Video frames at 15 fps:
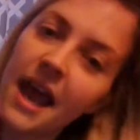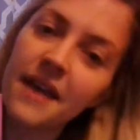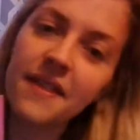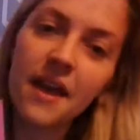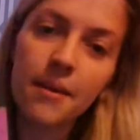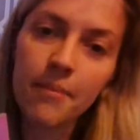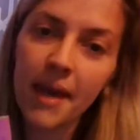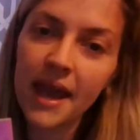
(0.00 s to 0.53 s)

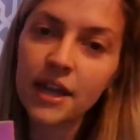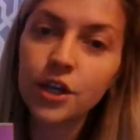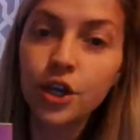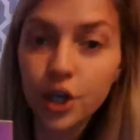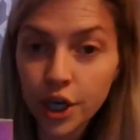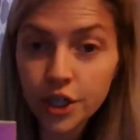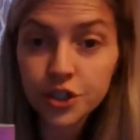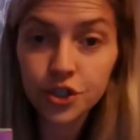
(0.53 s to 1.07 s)
and they
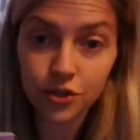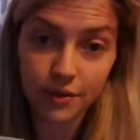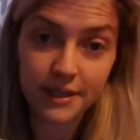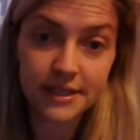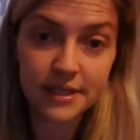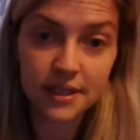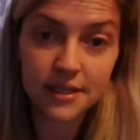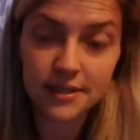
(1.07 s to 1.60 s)
made good
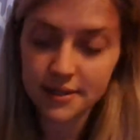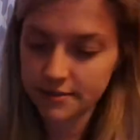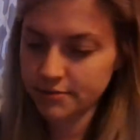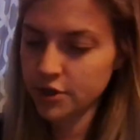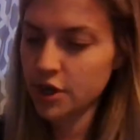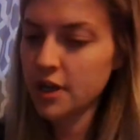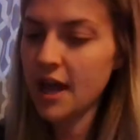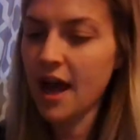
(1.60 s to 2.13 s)
choices,
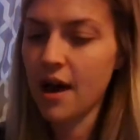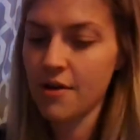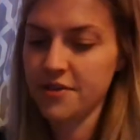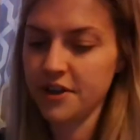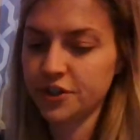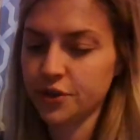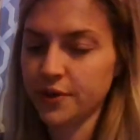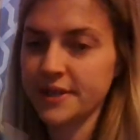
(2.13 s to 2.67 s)
good
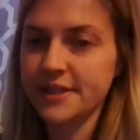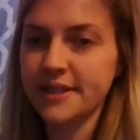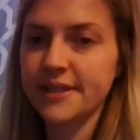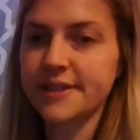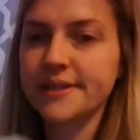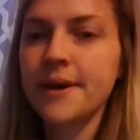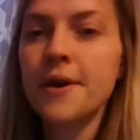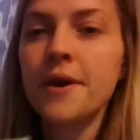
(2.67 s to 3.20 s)
healthy
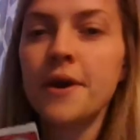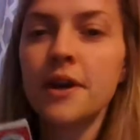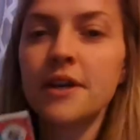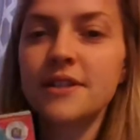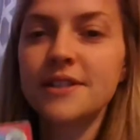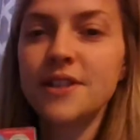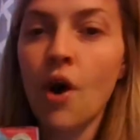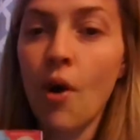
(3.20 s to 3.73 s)
choices.
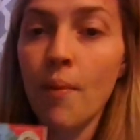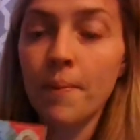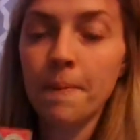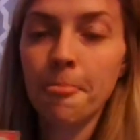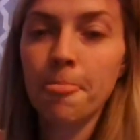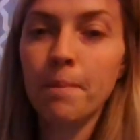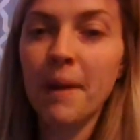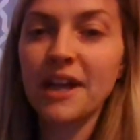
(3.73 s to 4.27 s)
So,
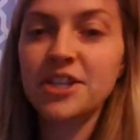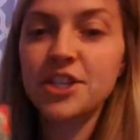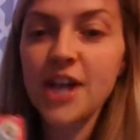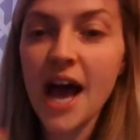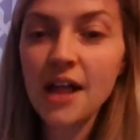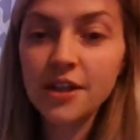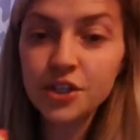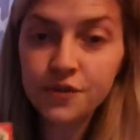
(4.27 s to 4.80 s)
my
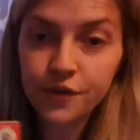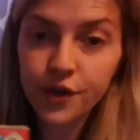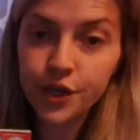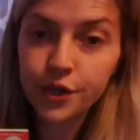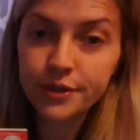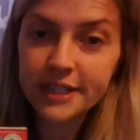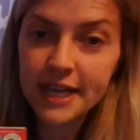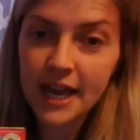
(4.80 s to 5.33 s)
challenge for
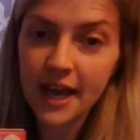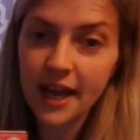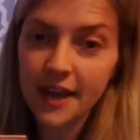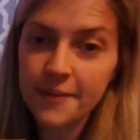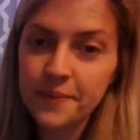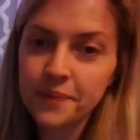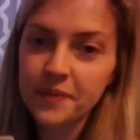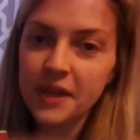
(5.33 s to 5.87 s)
you
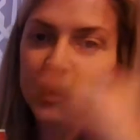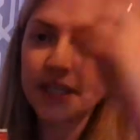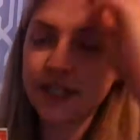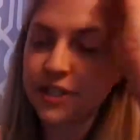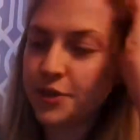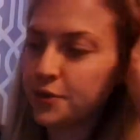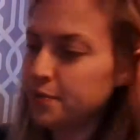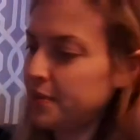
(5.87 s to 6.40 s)
today is
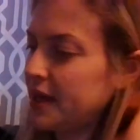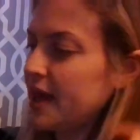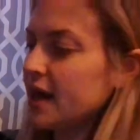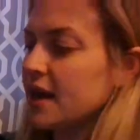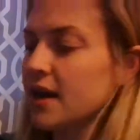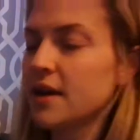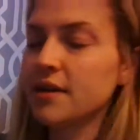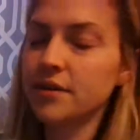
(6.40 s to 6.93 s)
to
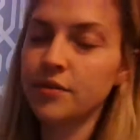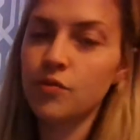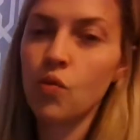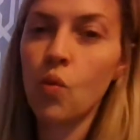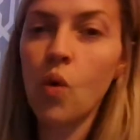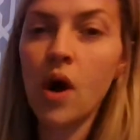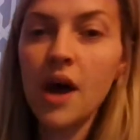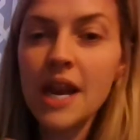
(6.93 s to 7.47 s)
pick
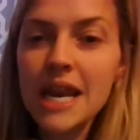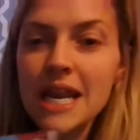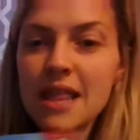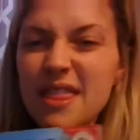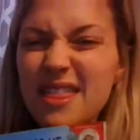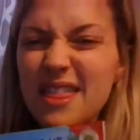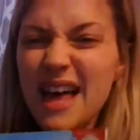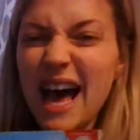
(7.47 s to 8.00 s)

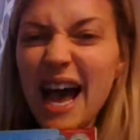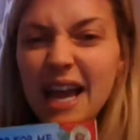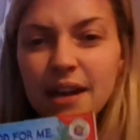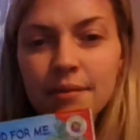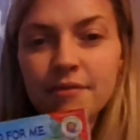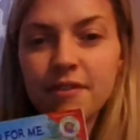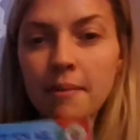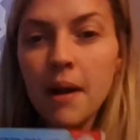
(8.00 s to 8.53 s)
one
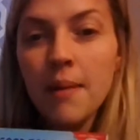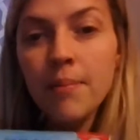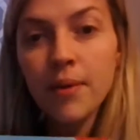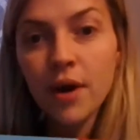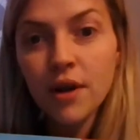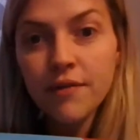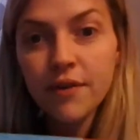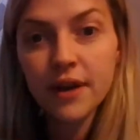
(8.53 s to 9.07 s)
item from our
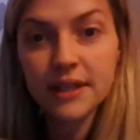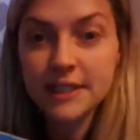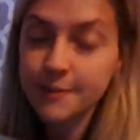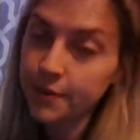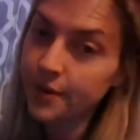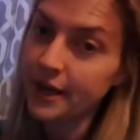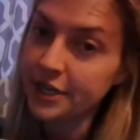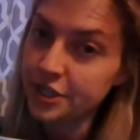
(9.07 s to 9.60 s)
book for
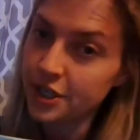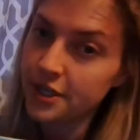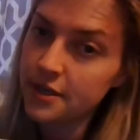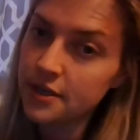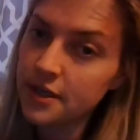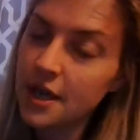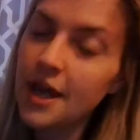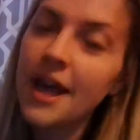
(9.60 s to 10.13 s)
inspiration